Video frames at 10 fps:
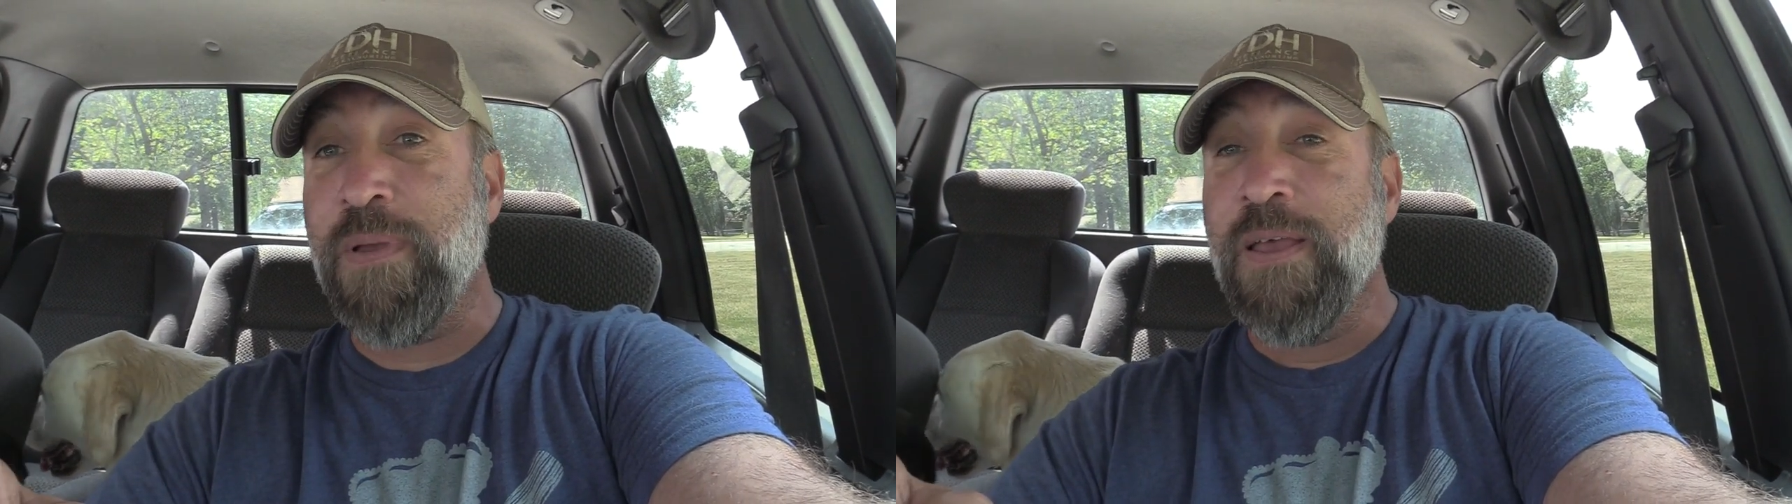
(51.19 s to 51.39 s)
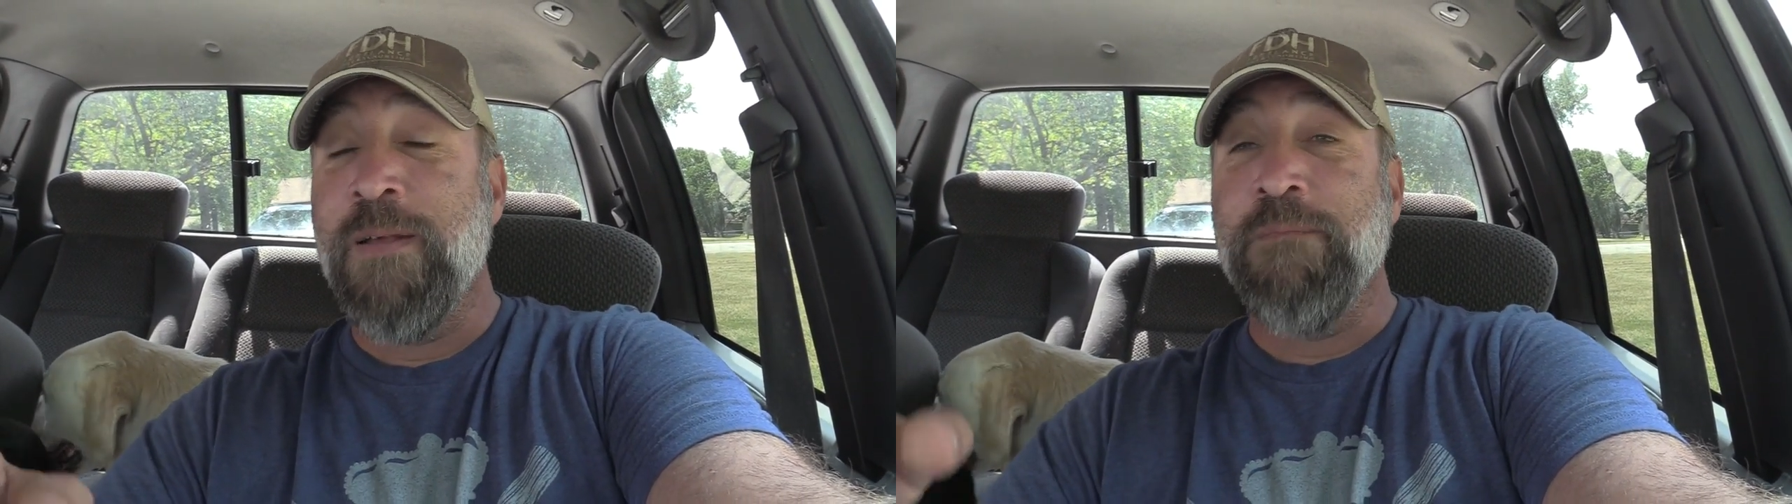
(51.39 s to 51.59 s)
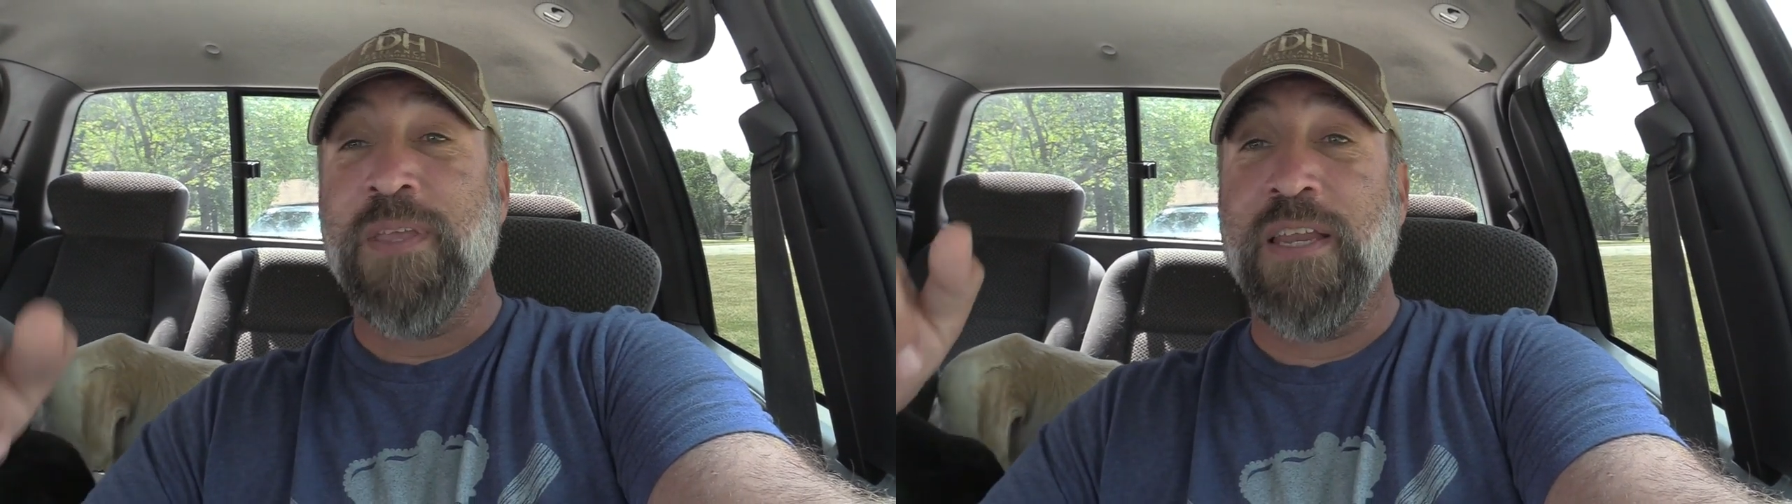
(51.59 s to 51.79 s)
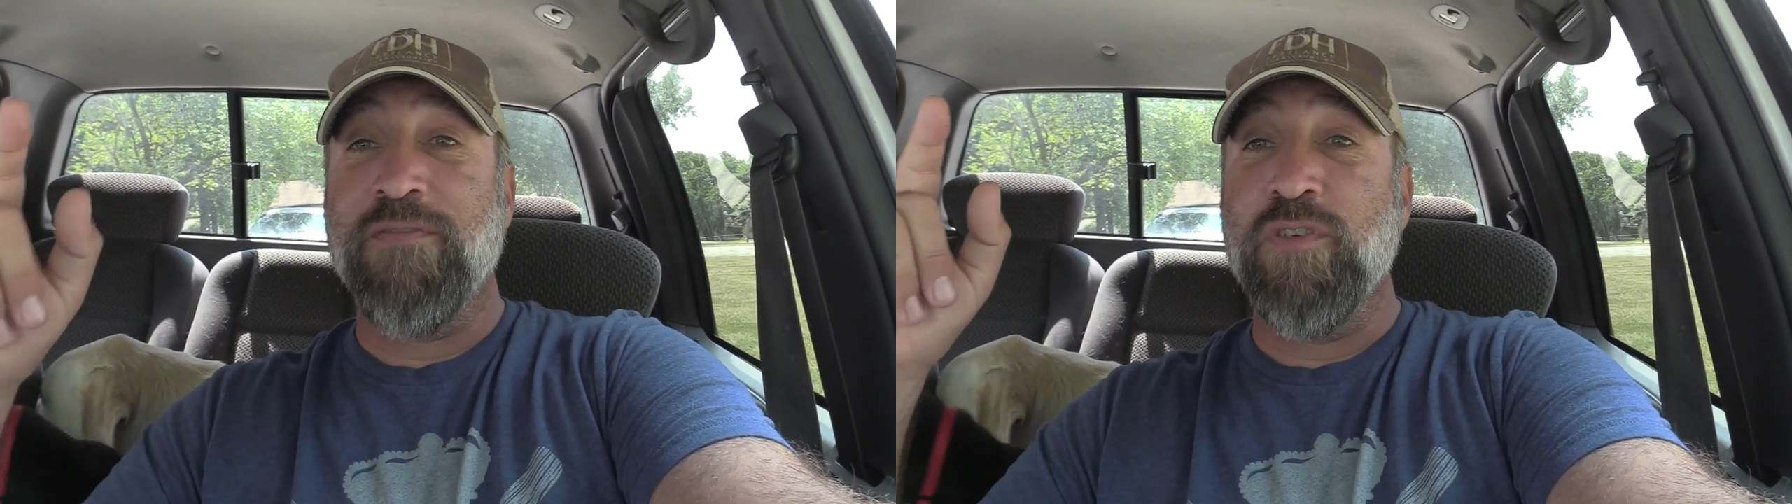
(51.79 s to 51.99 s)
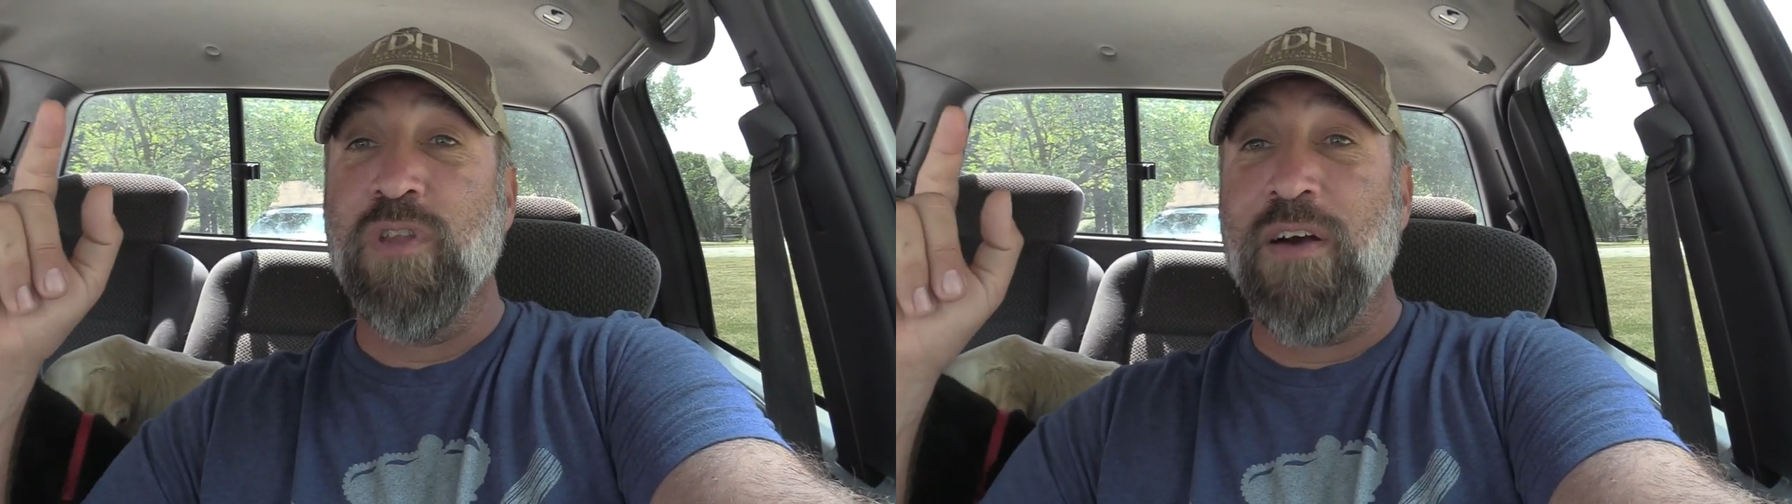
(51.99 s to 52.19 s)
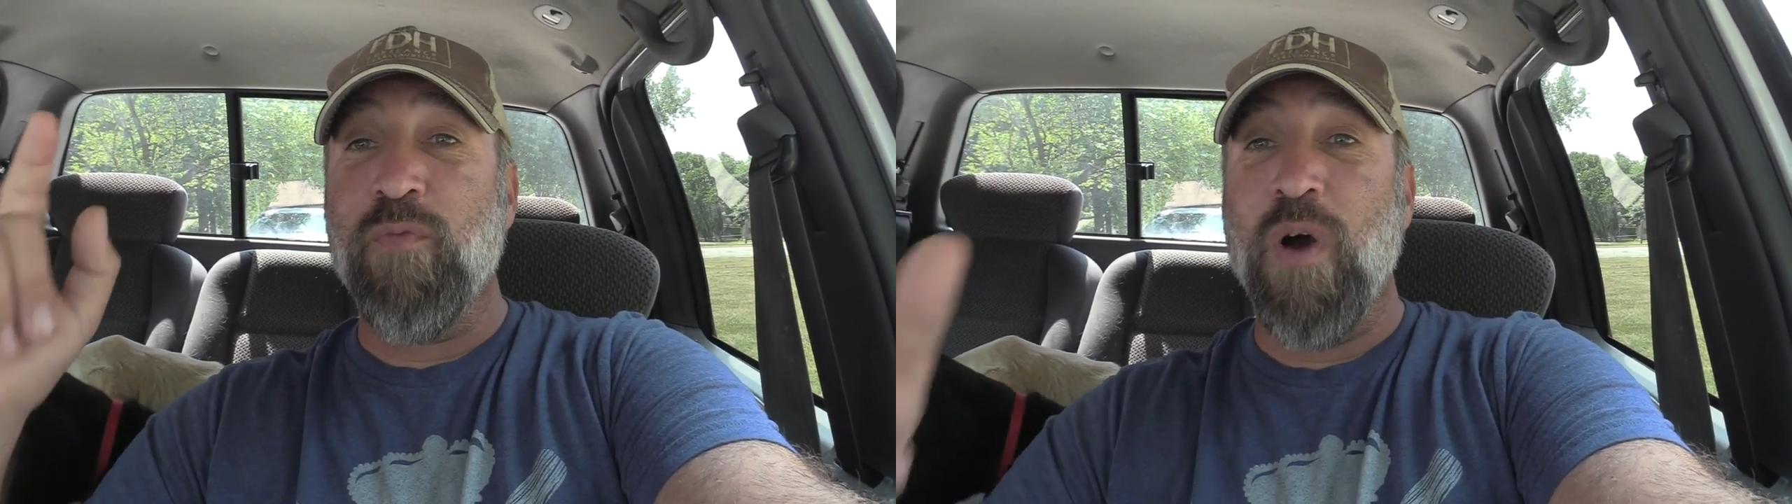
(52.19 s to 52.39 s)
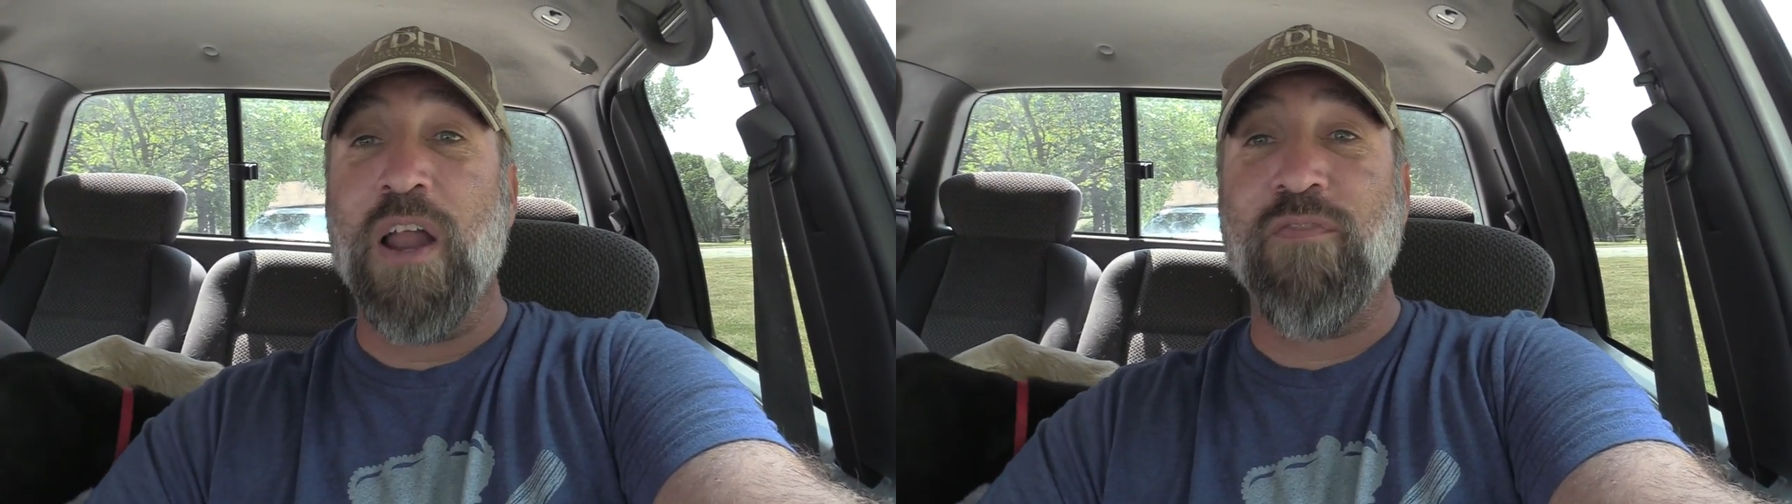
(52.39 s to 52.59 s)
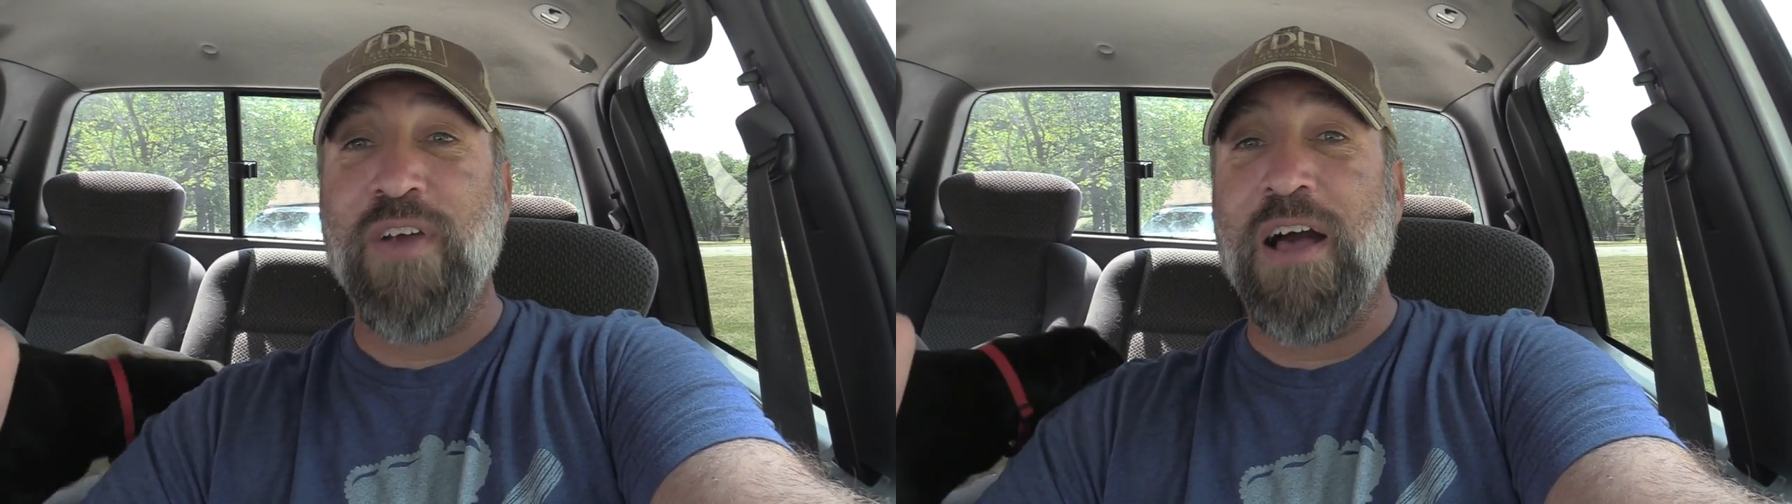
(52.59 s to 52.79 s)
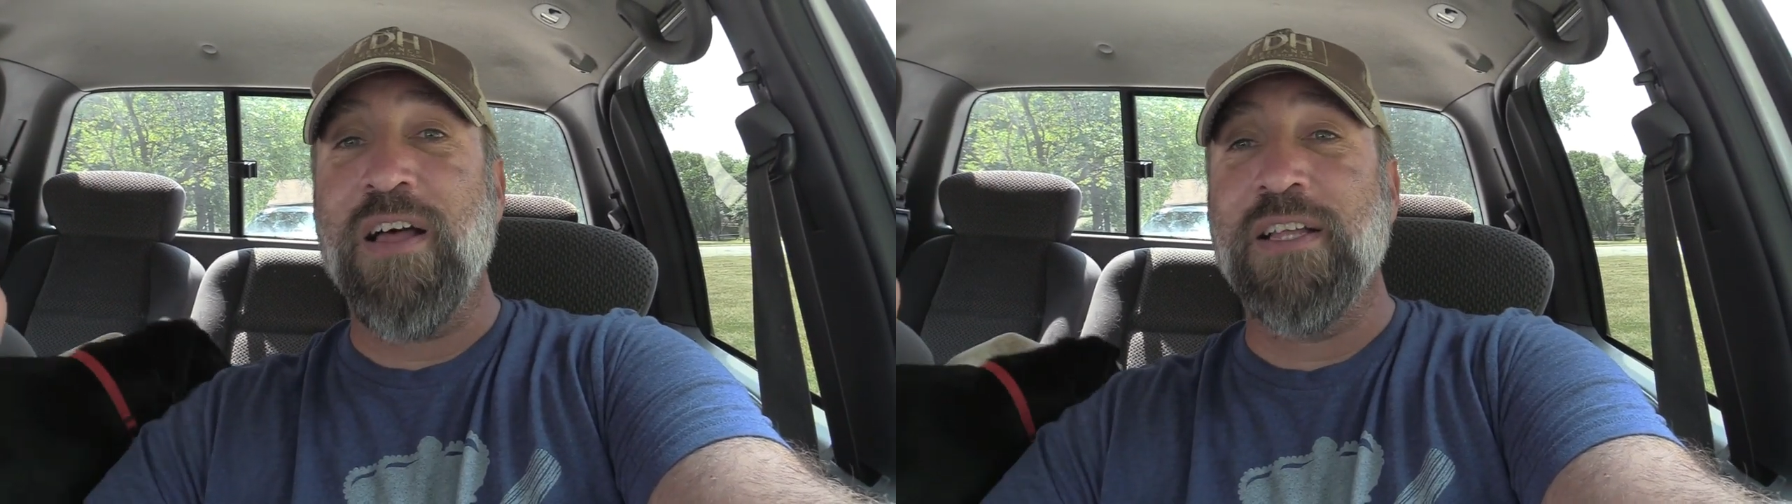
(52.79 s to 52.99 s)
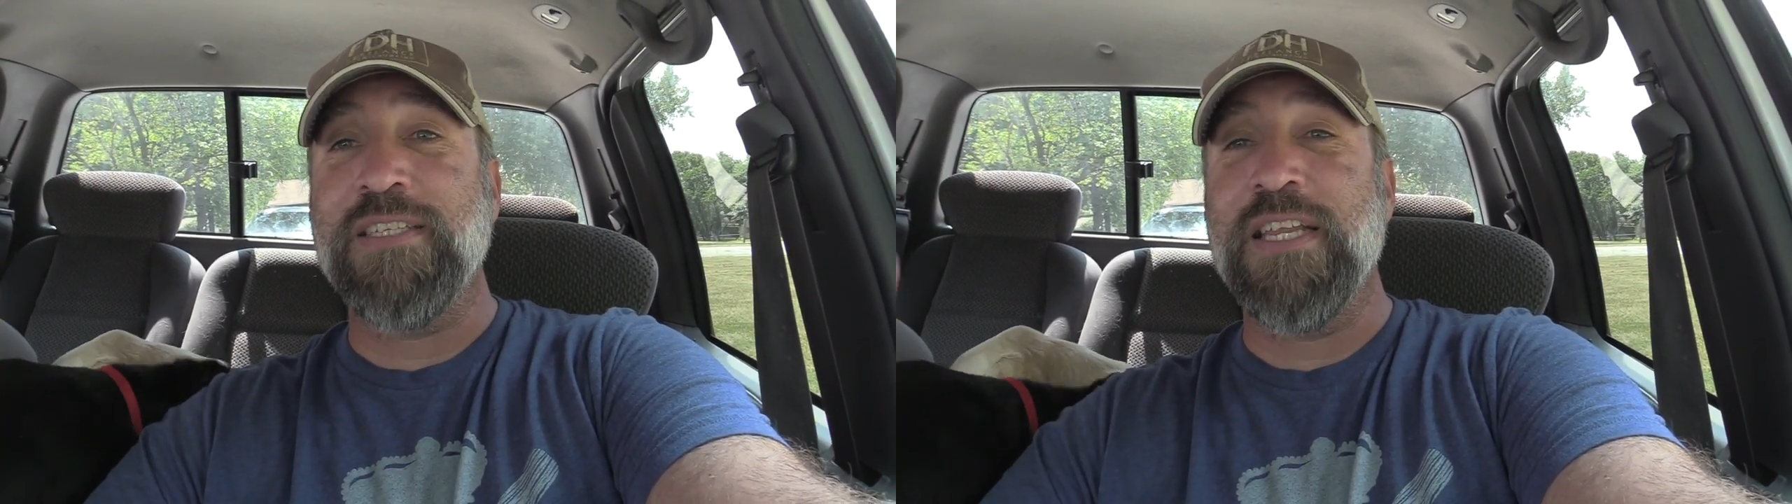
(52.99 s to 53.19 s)
And if you love waterfowl
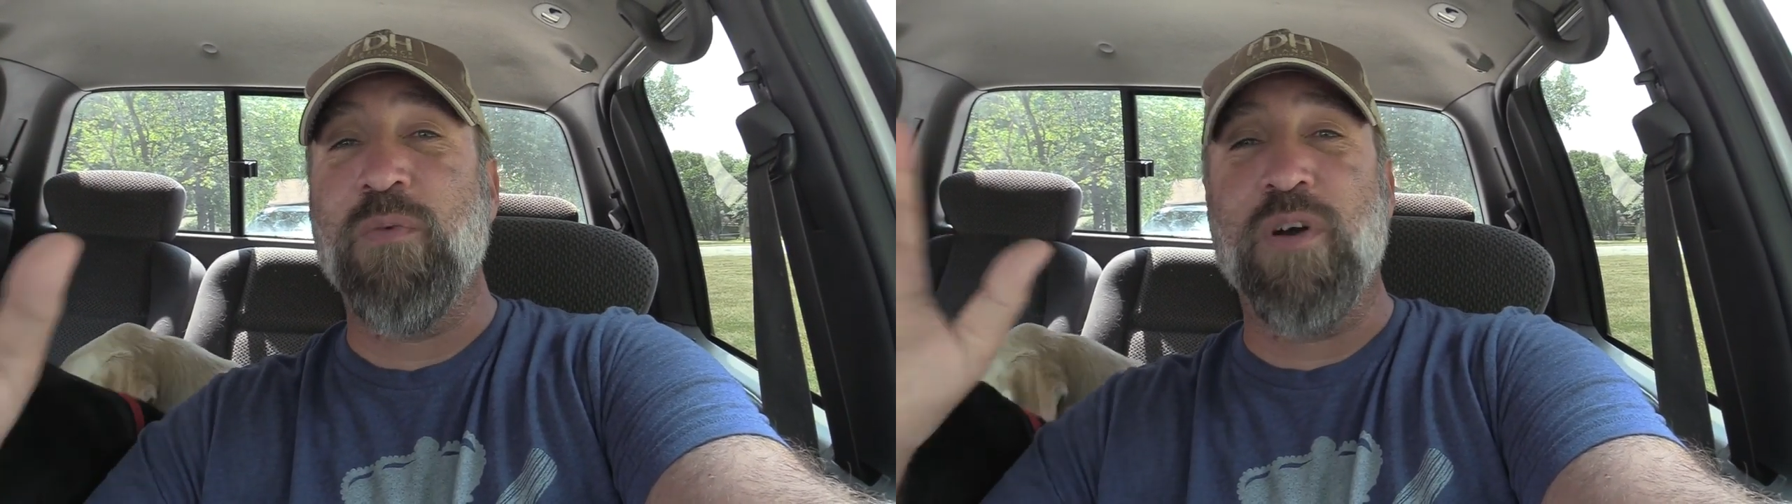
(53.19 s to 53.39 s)
hunting and